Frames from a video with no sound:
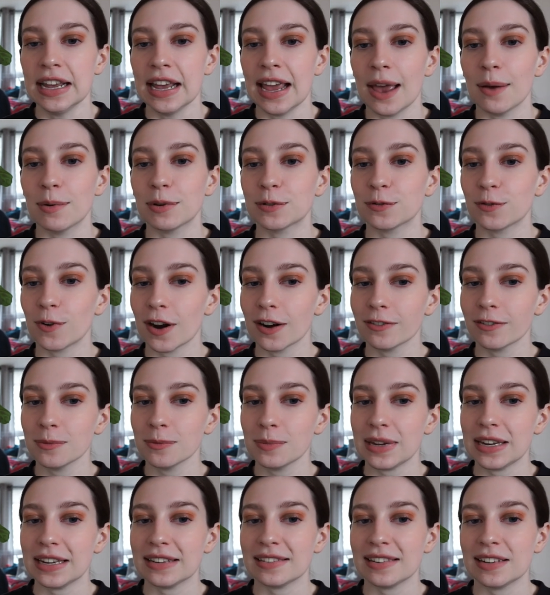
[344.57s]
It was far from
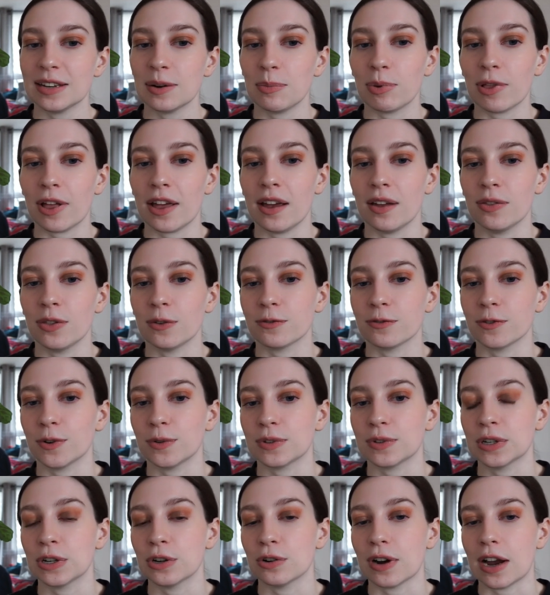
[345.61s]
easy to play on the
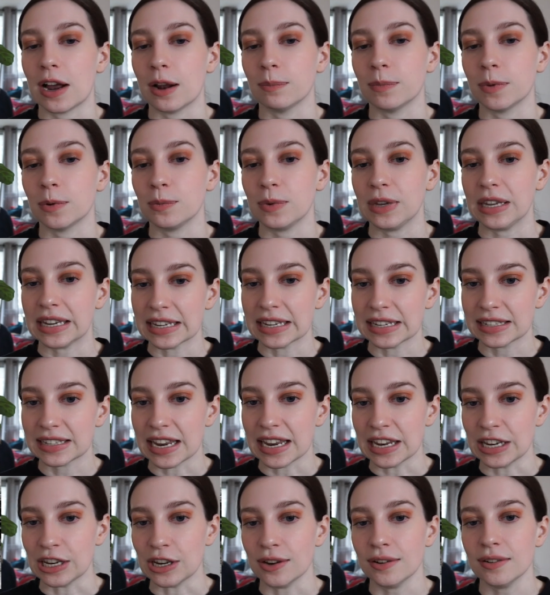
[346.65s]
frozen ground, but we
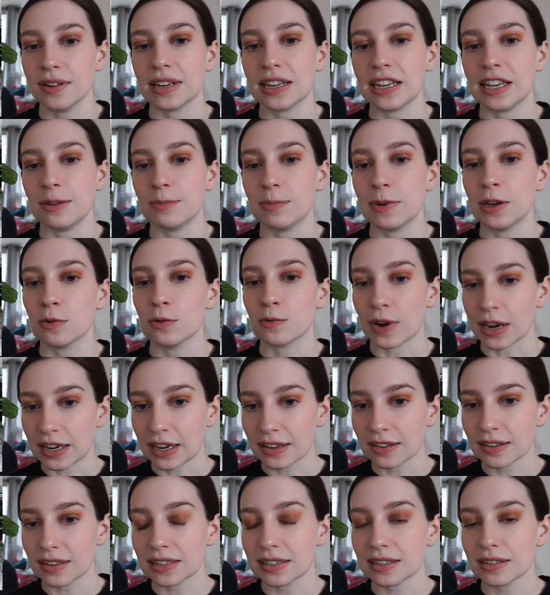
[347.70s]
continued, keeping
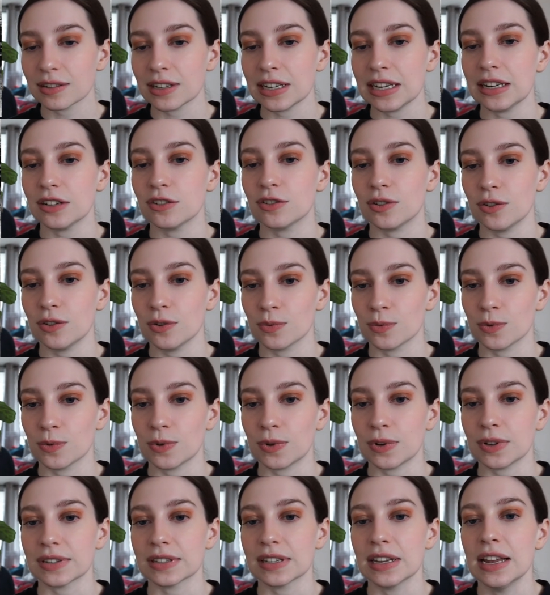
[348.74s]
rigorously to the
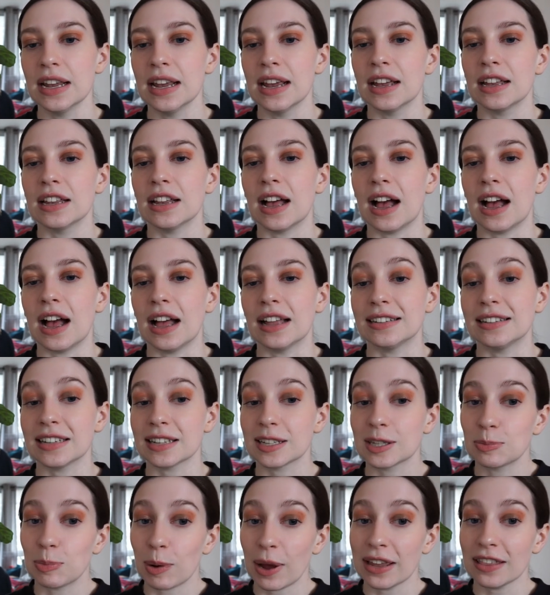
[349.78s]
rules
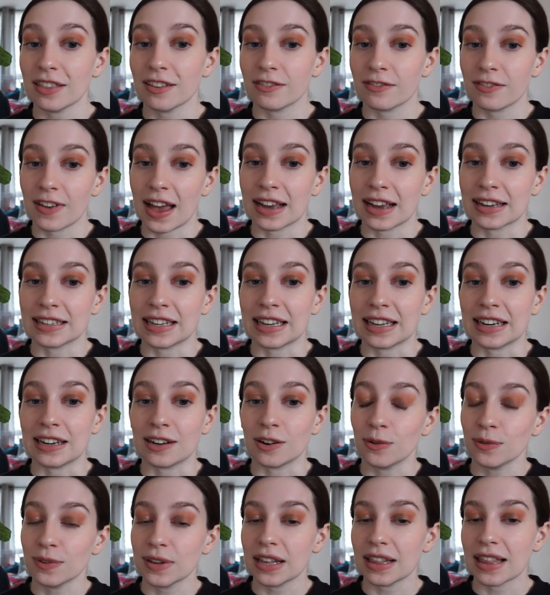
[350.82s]
despite the fact that it
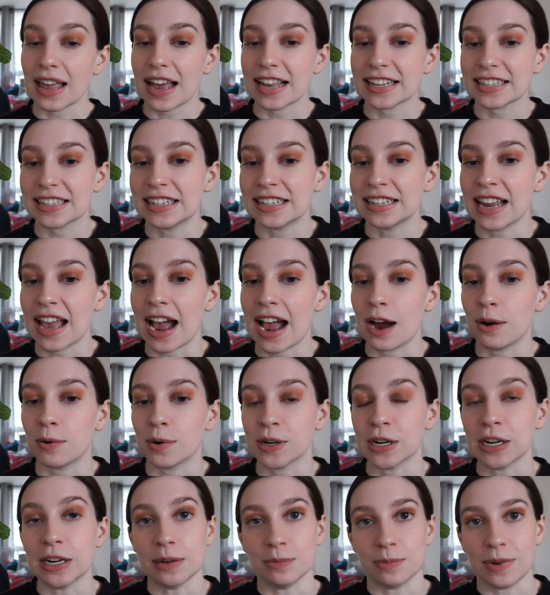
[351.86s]
only lasted an hour
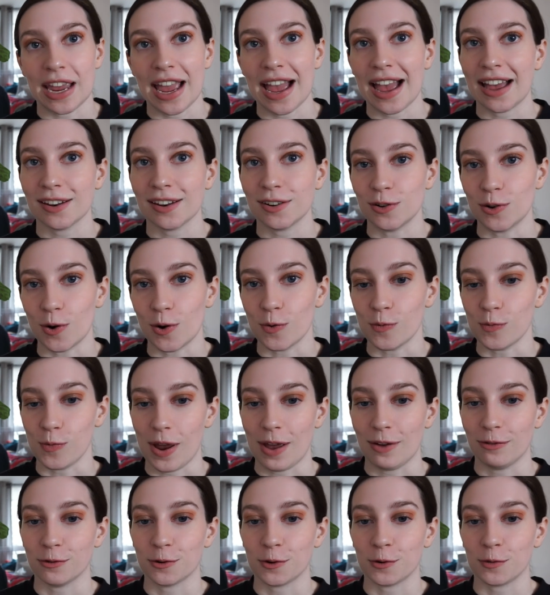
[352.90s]
and we had no
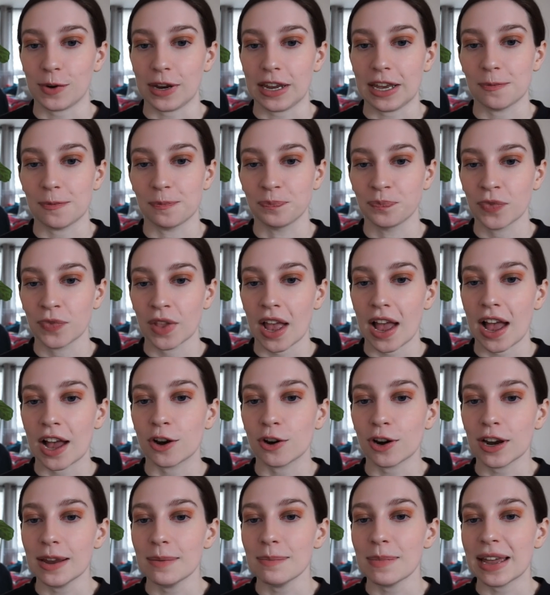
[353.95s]
referee. A
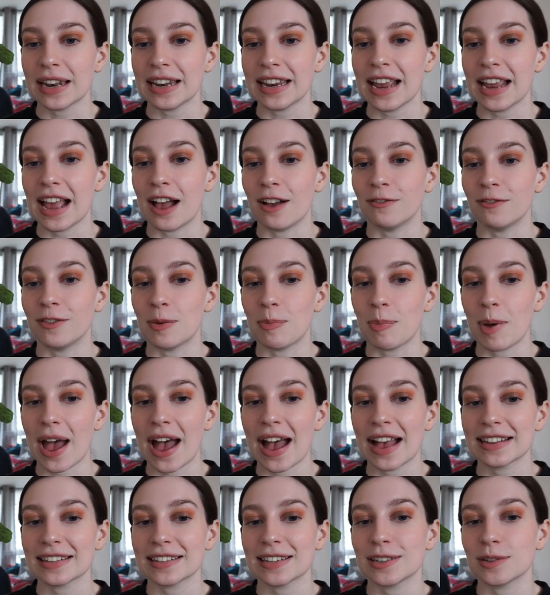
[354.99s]
great many of the
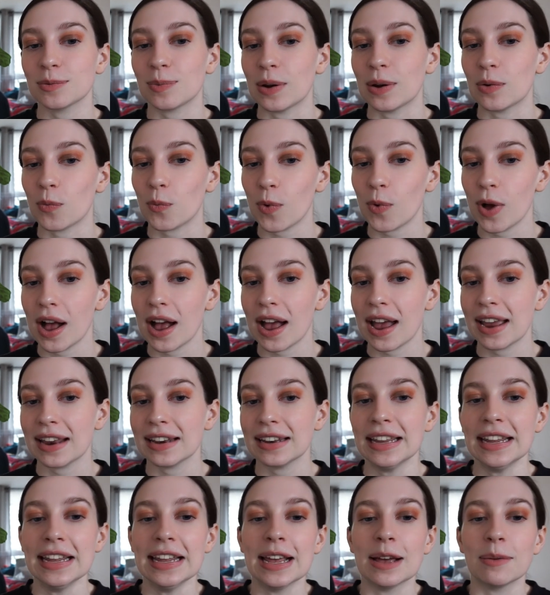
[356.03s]
passes went wide,
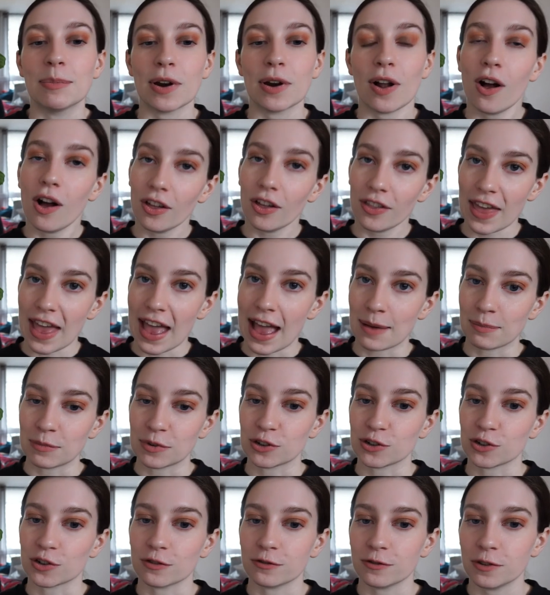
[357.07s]
but all the
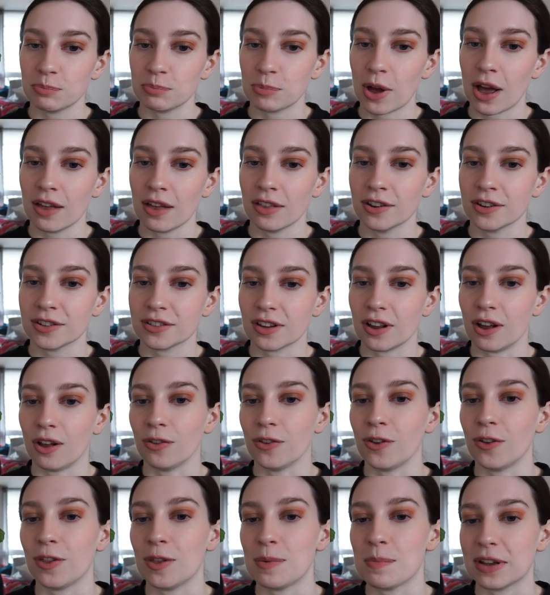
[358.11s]
amateur footballers,
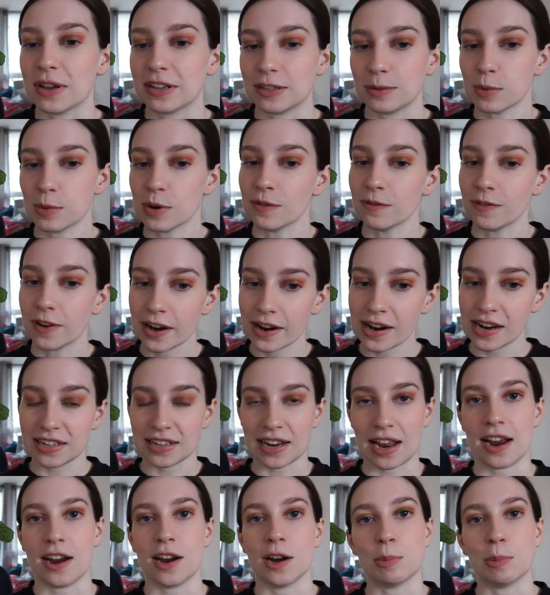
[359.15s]
although they must have been very
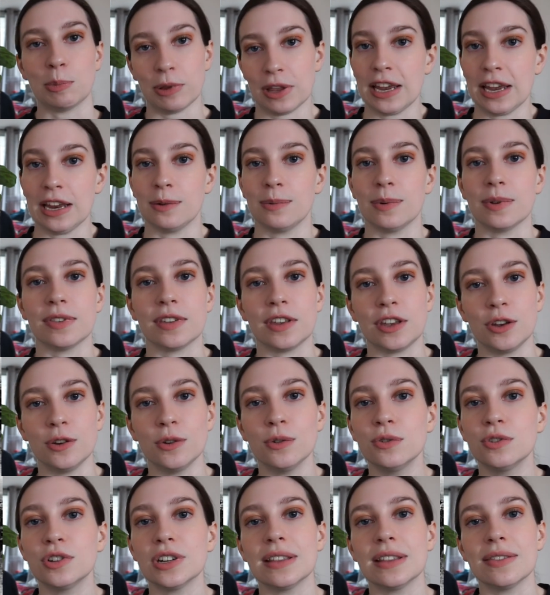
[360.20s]
tired, played with
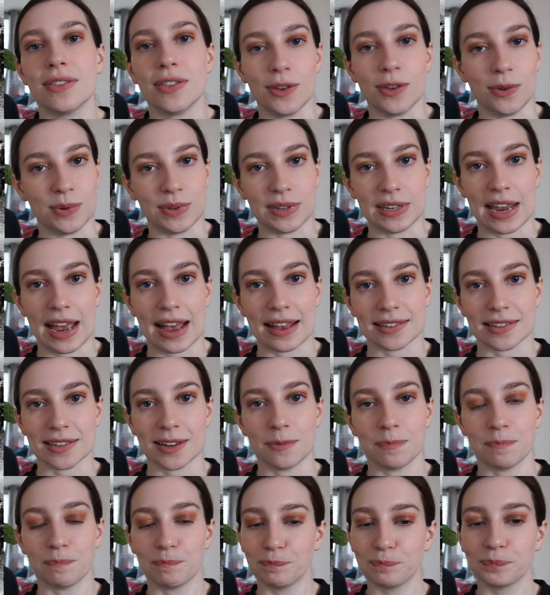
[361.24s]
huge
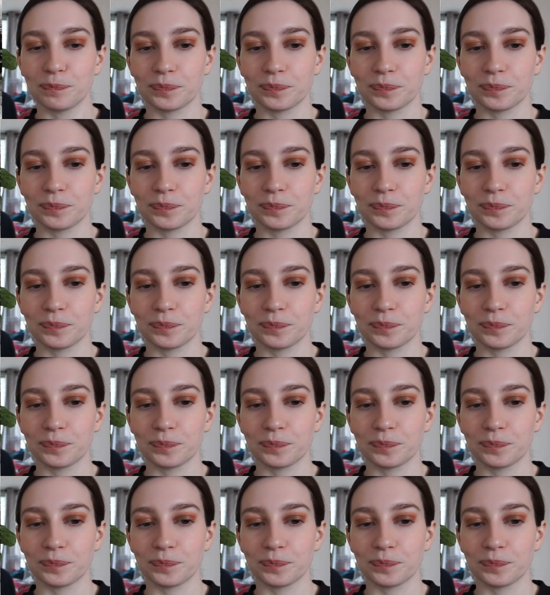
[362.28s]
enthusiasm.